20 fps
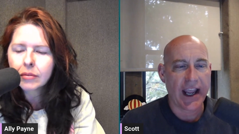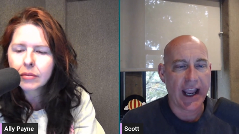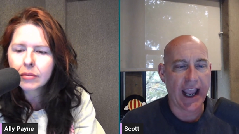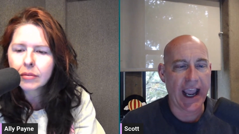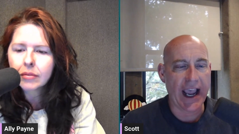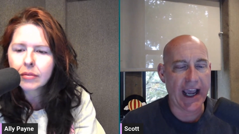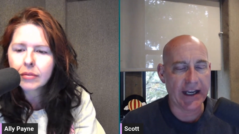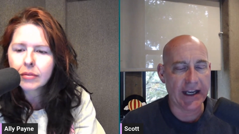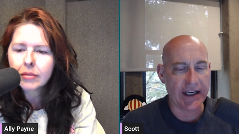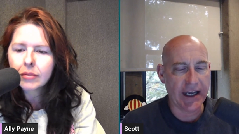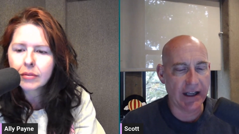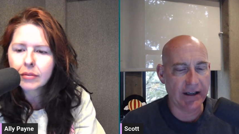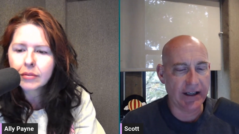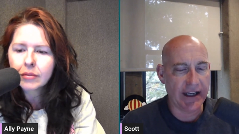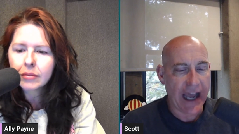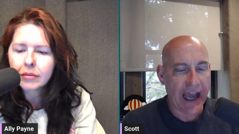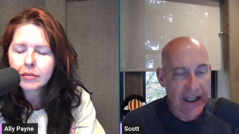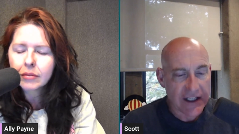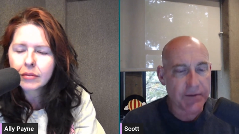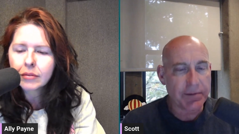Speaker 1: and
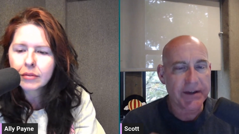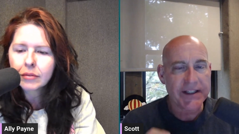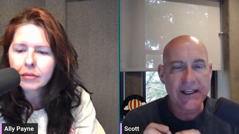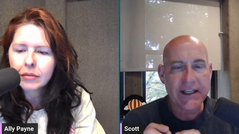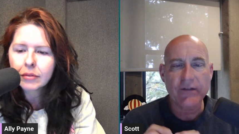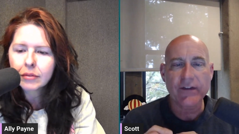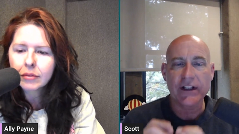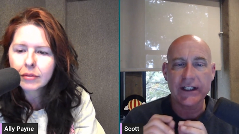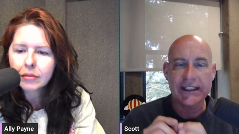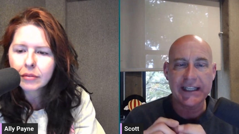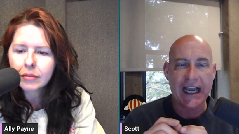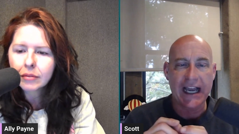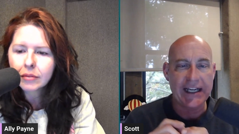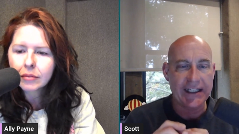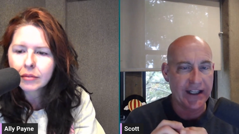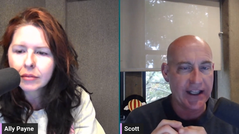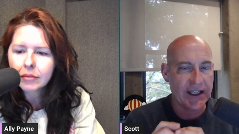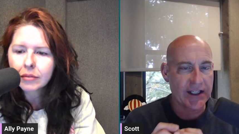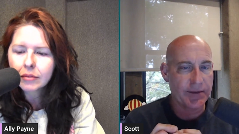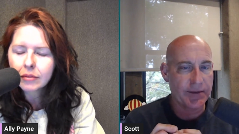not specifically tied
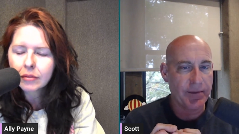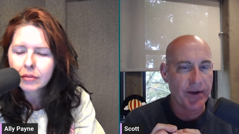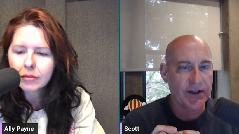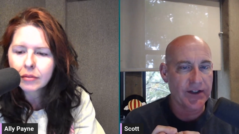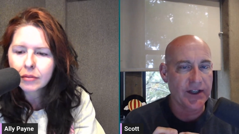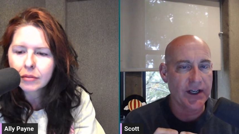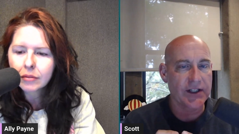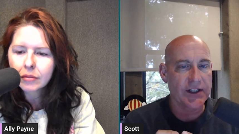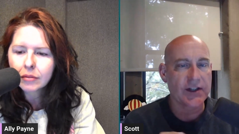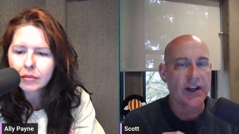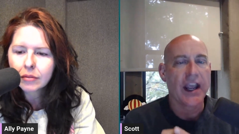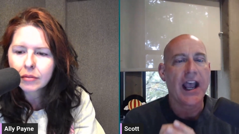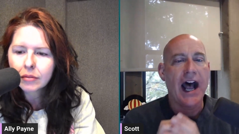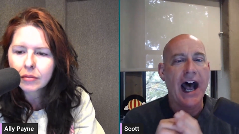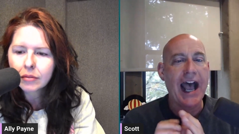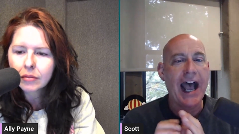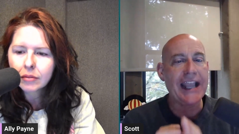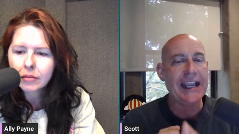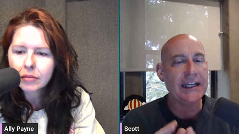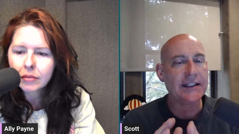to this business.
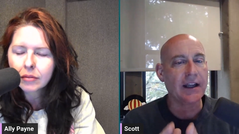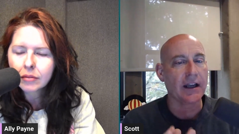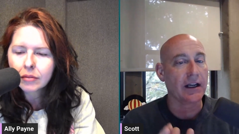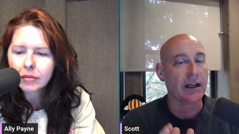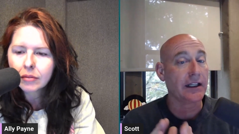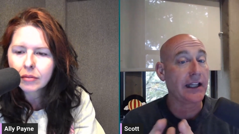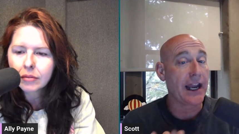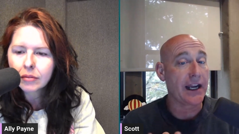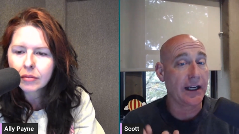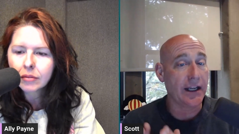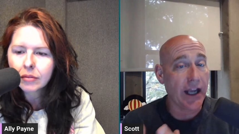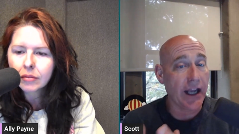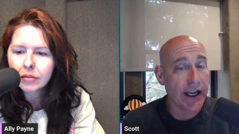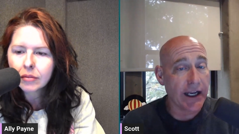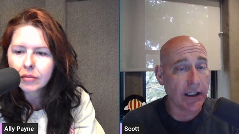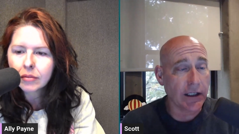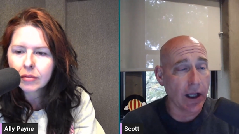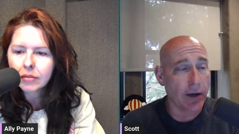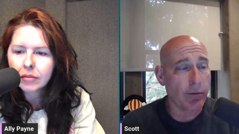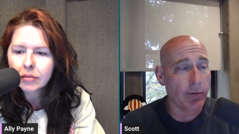I had done a lot of
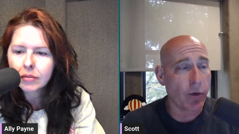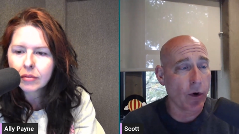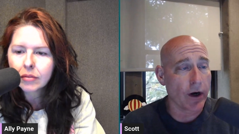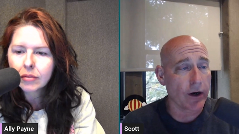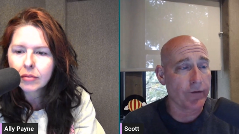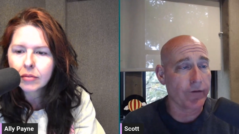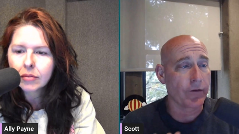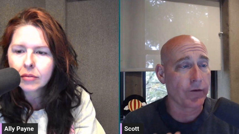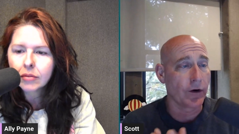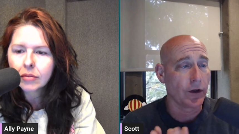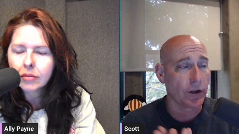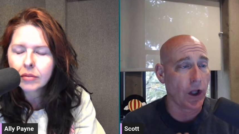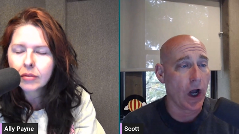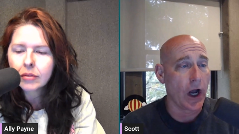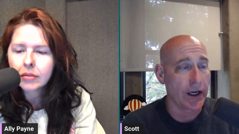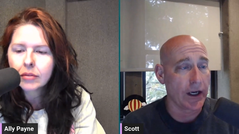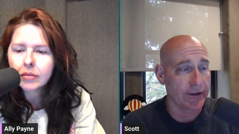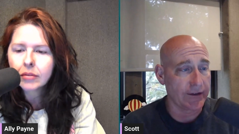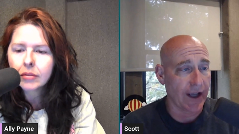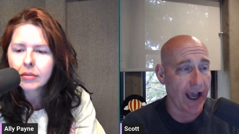nightclub work for a
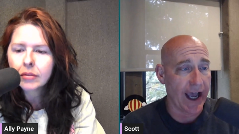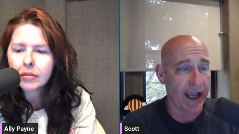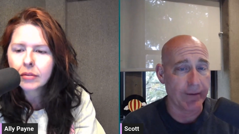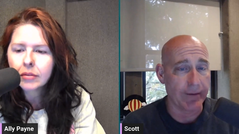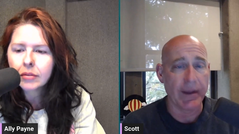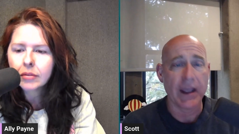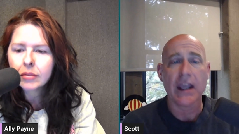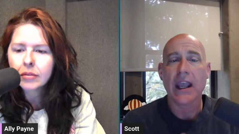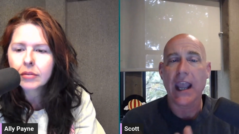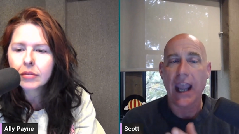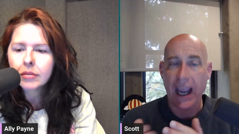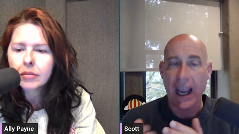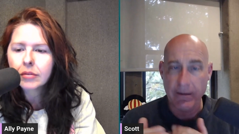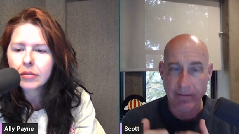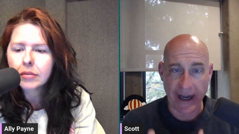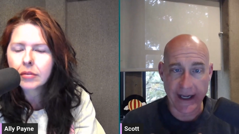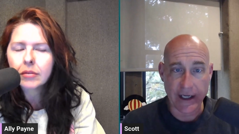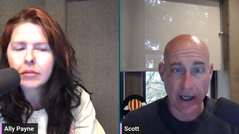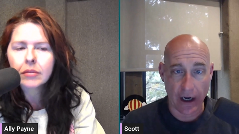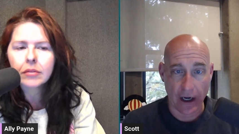long time in
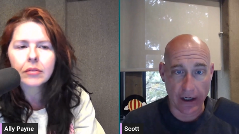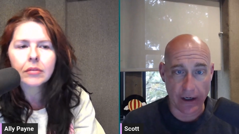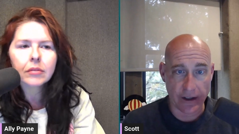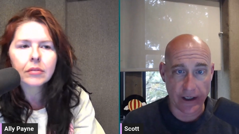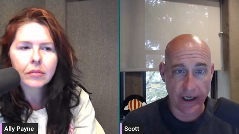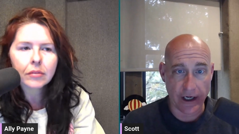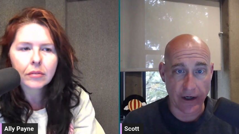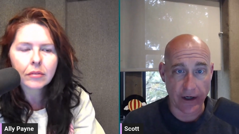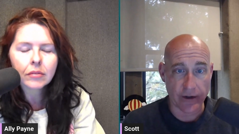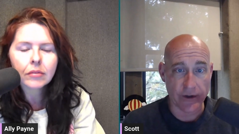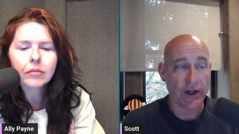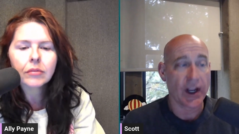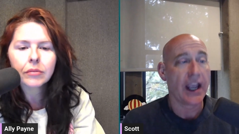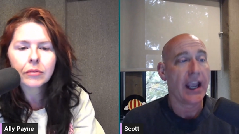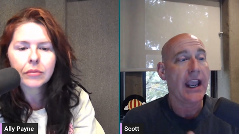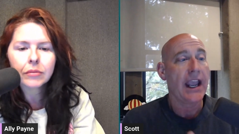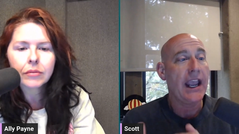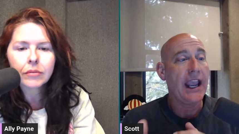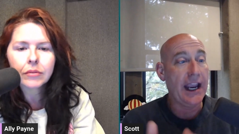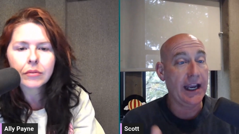my younger years
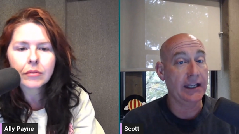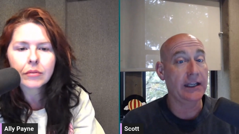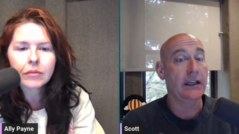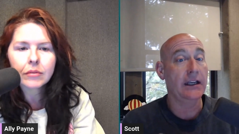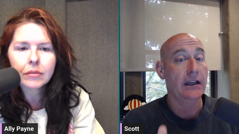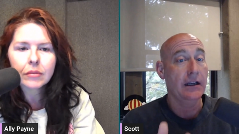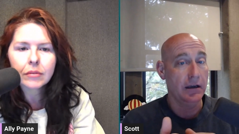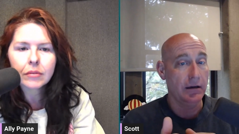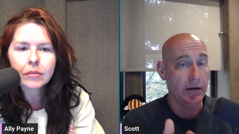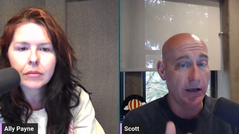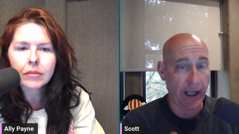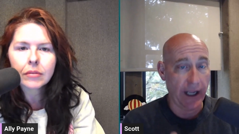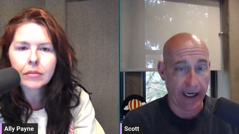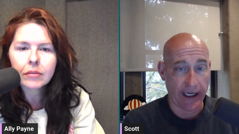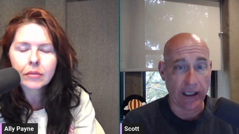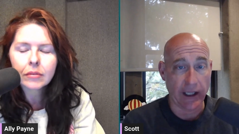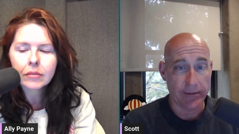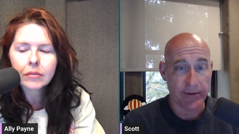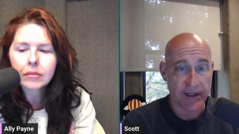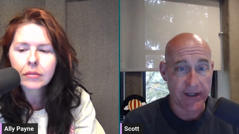in
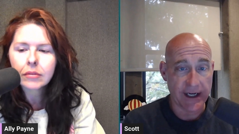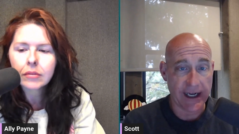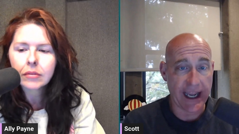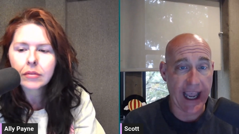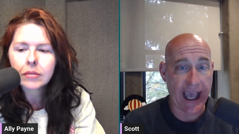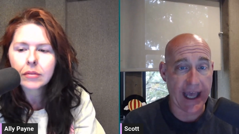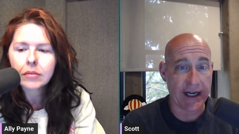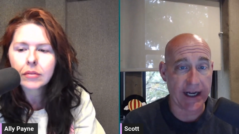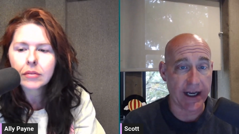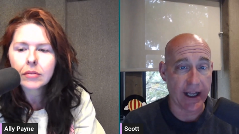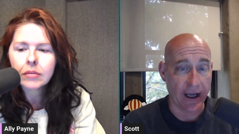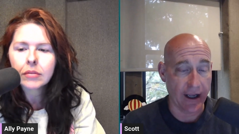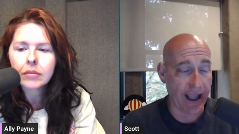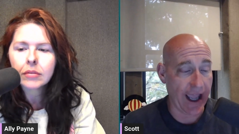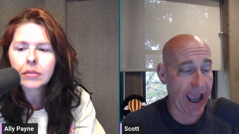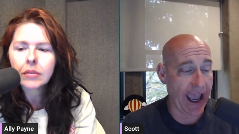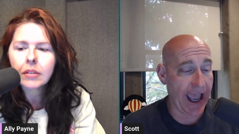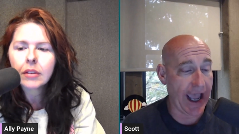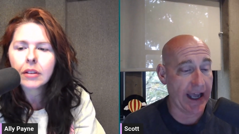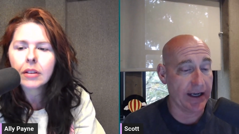nightclubs in Canada.
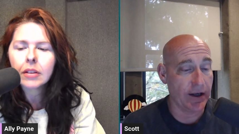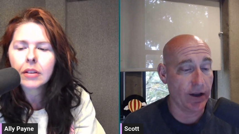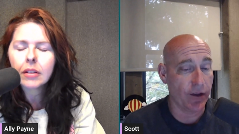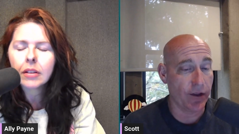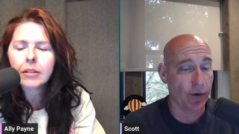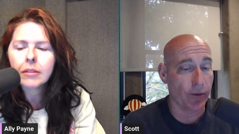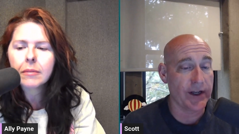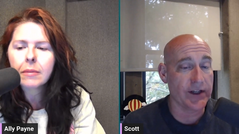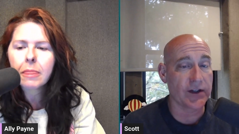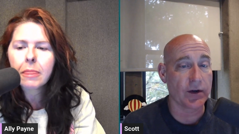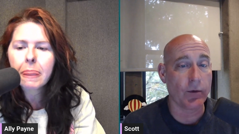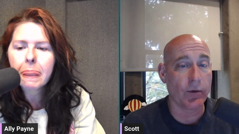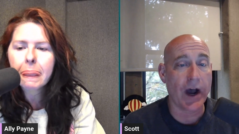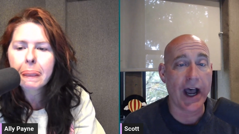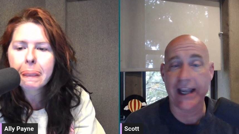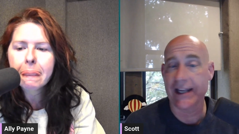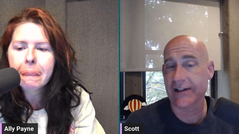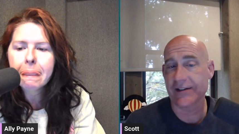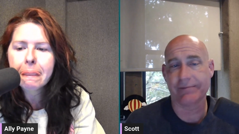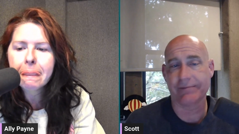And the reason
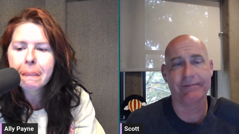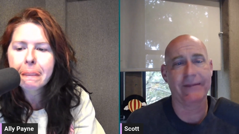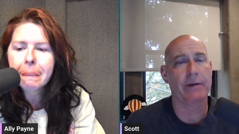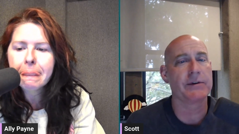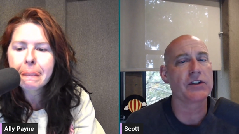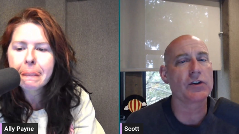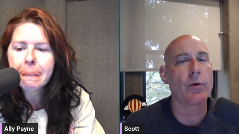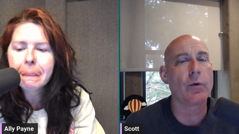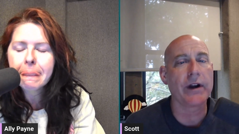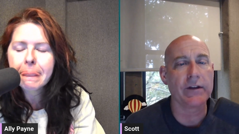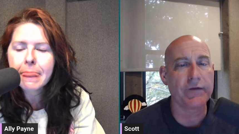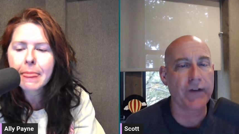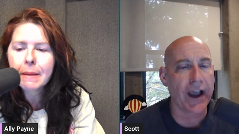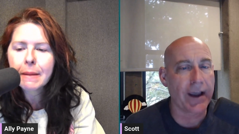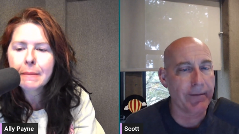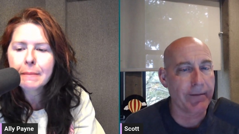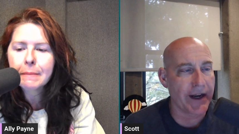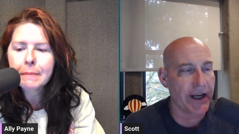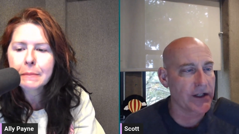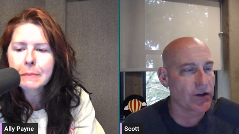why is it was
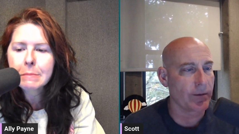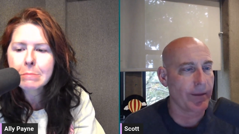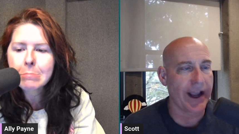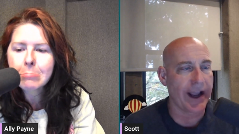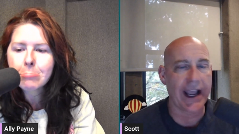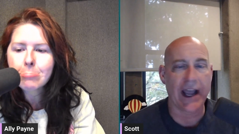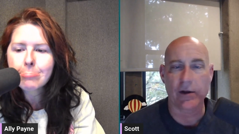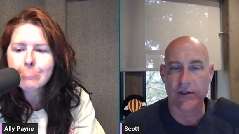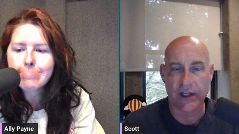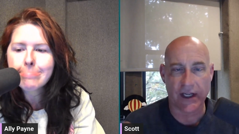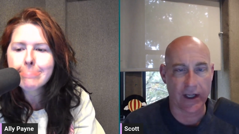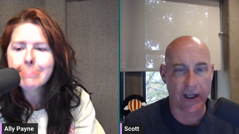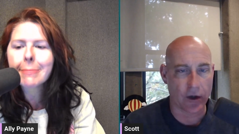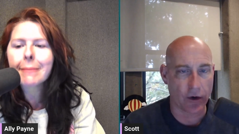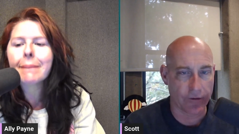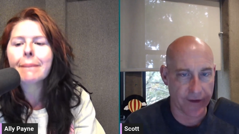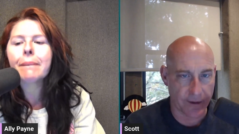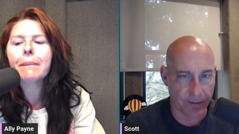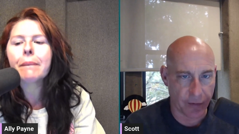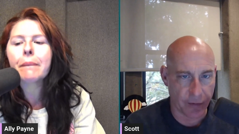25 minutes from my house to get
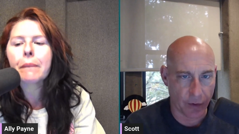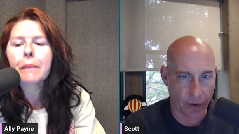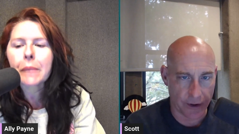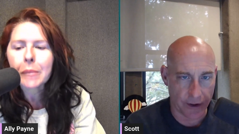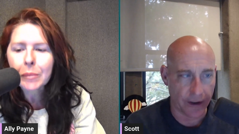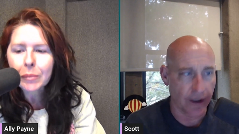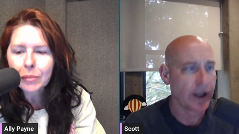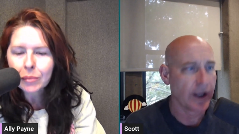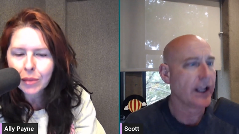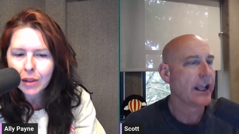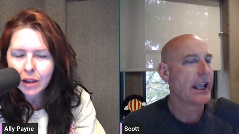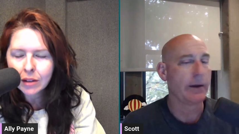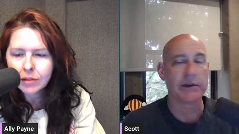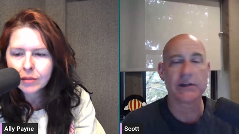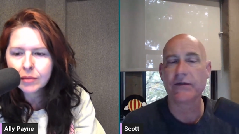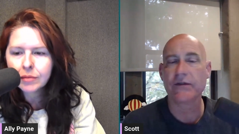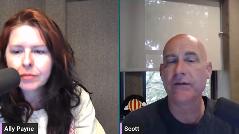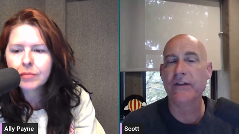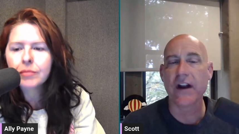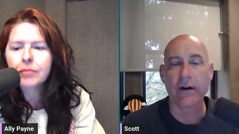over the border. Mm-hmm. It
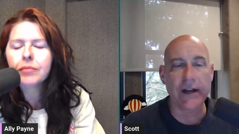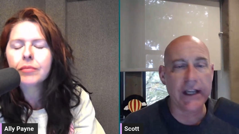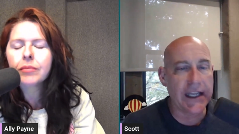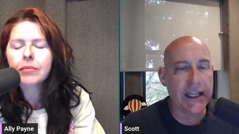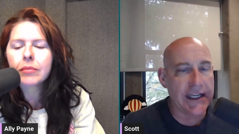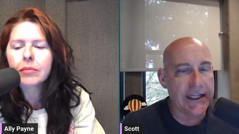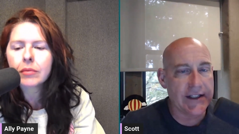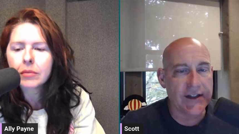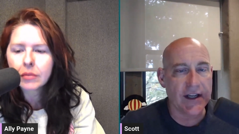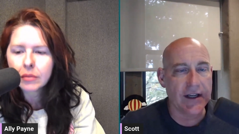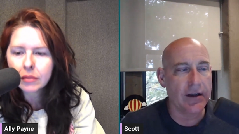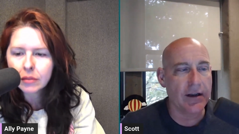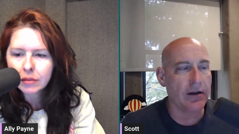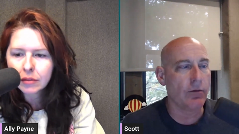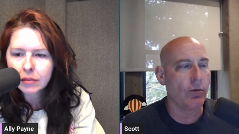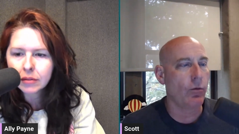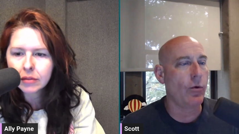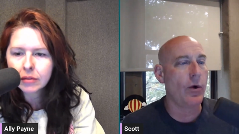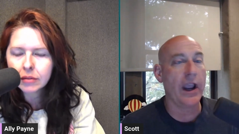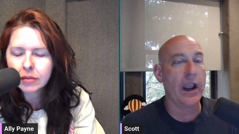was mm-hmm. very easy
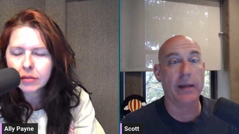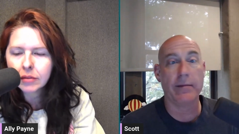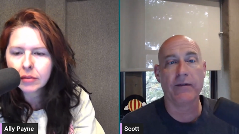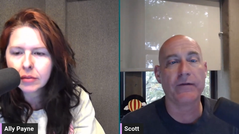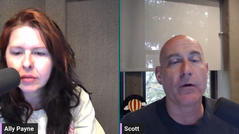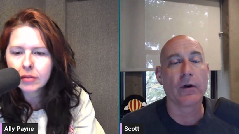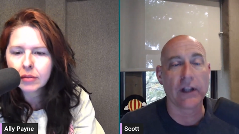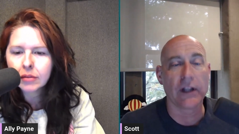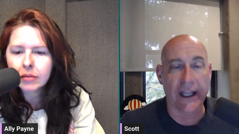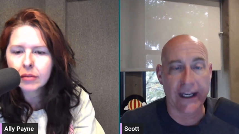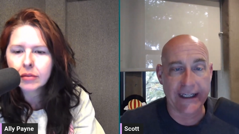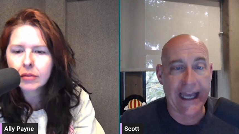way before like